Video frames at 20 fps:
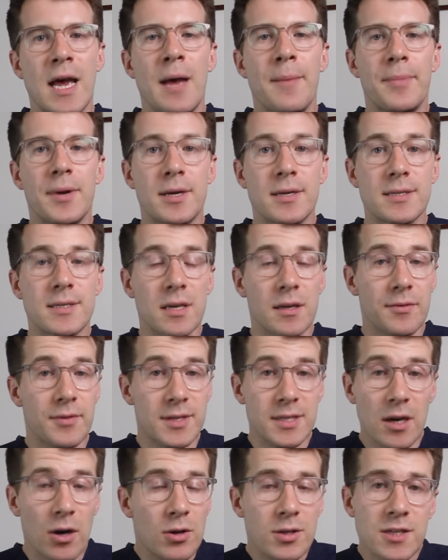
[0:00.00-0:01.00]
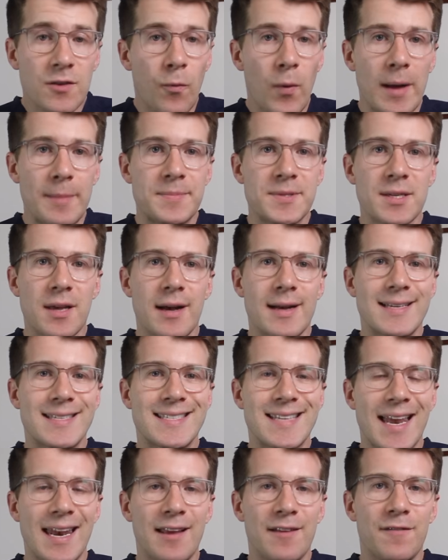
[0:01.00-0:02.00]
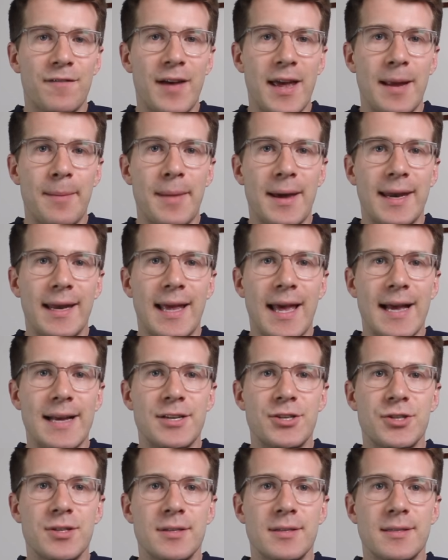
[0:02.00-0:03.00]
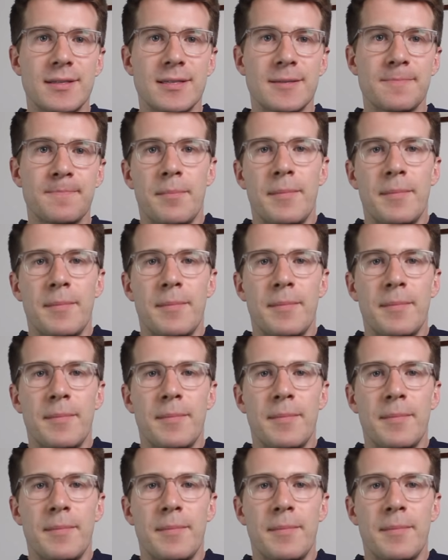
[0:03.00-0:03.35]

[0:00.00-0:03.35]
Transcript: because there's a lot of websites selling fake medications.